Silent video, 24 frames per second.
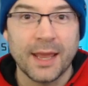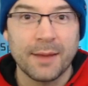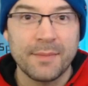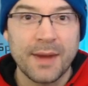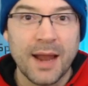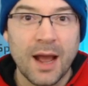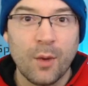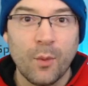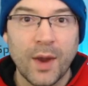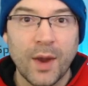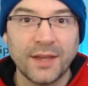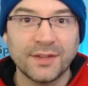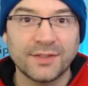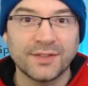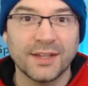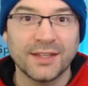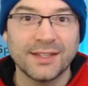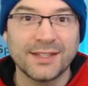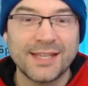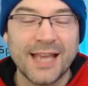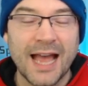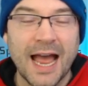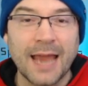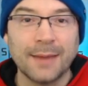I'm not
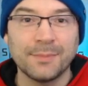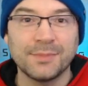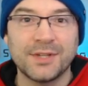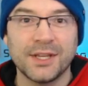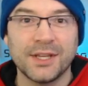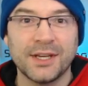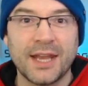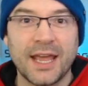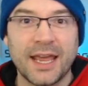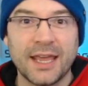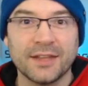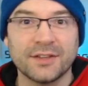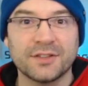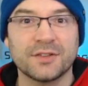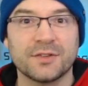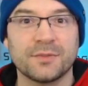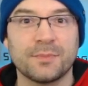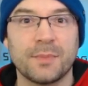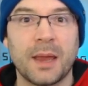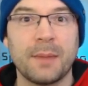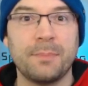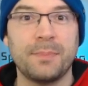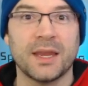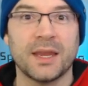wasting time today. This
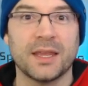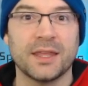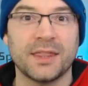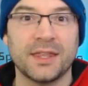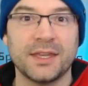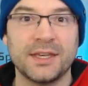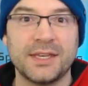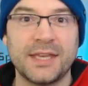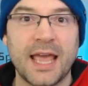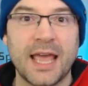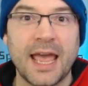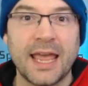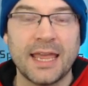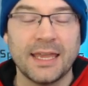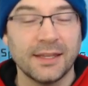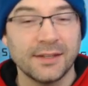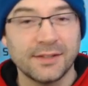is my pick of the day.